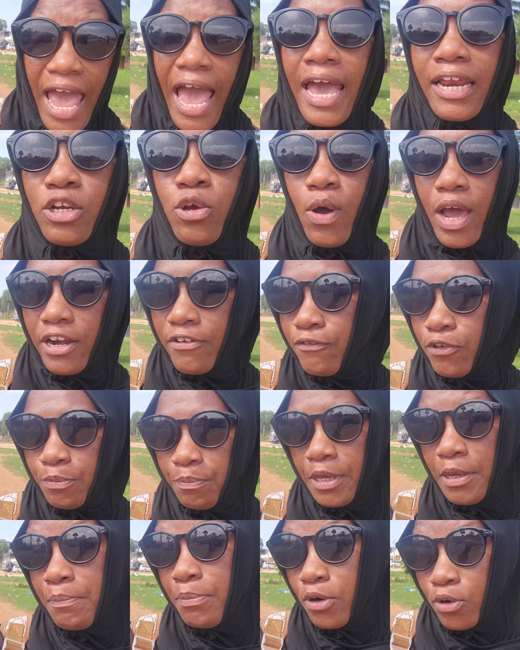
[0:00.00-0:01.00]
had quite a few
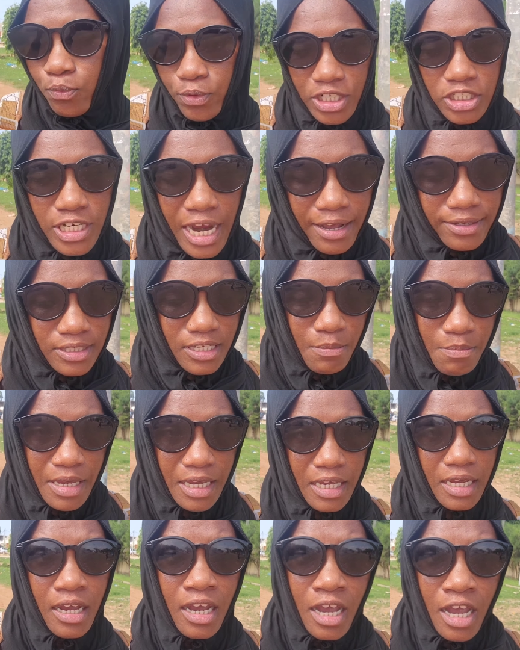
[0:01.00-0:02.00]
people reach out to
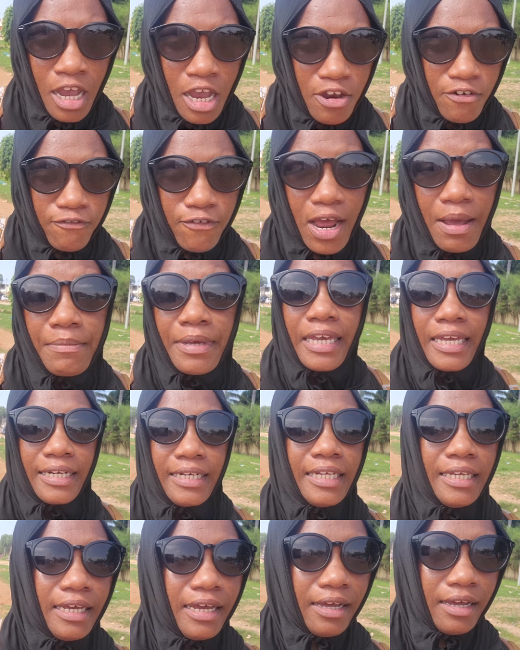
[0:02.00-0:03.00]
me from
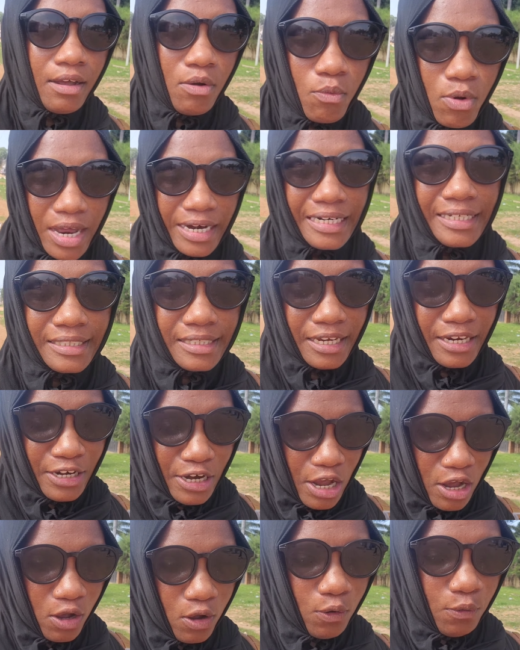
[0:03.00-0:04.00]
India wanting to
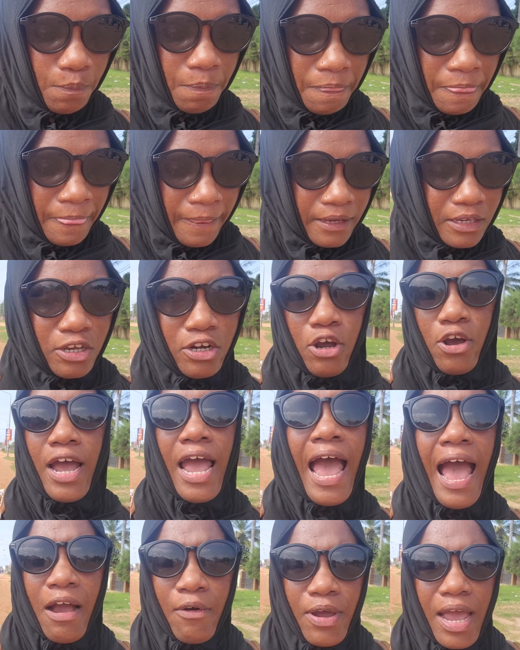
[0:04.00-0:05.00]
know, you know,
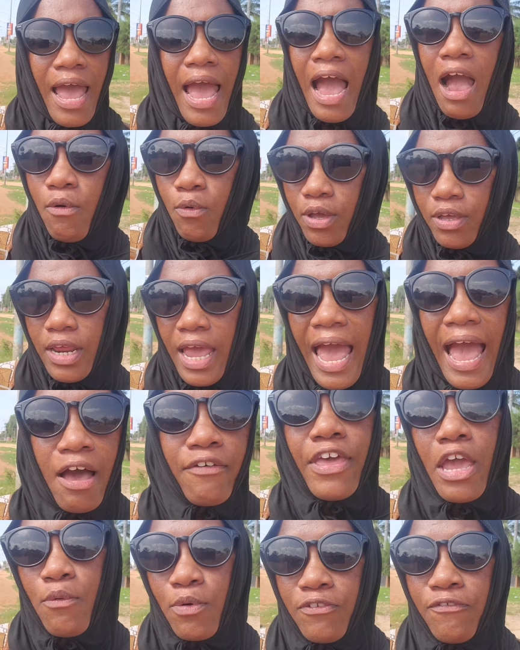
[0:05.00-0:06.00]
how
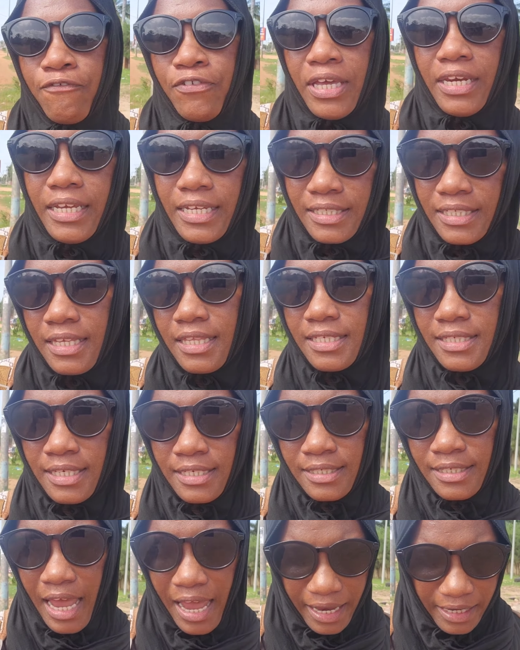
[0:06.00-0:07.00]
they would fit into the
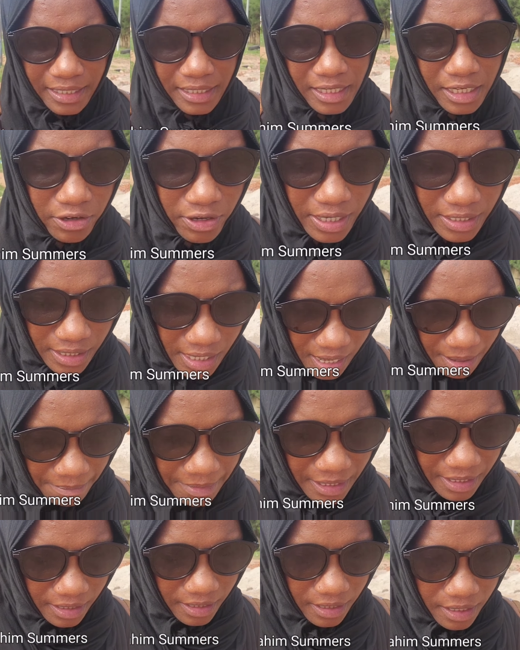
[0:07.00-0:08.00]
society here in
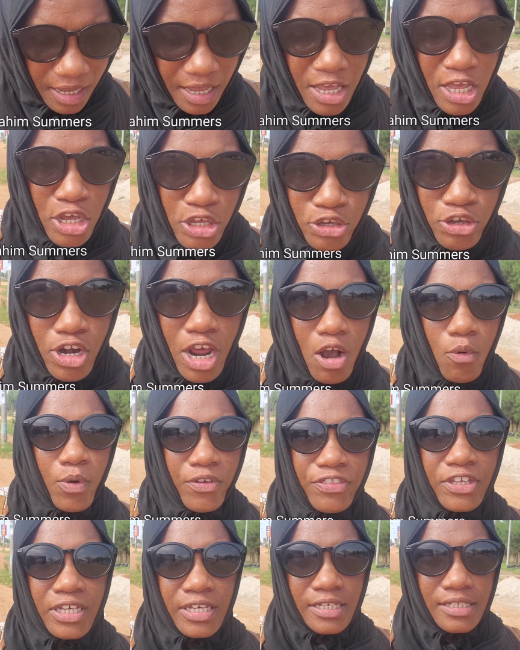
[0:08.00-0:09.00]
Gambia, you know,
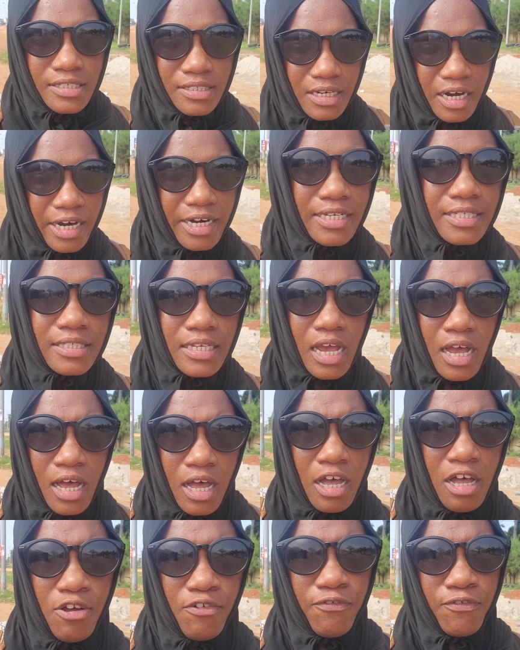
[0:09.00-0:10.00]
with the concerns
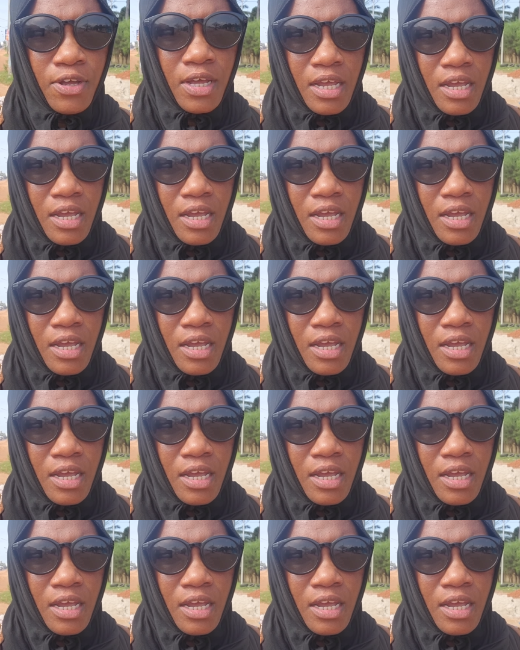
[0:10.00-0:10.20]
of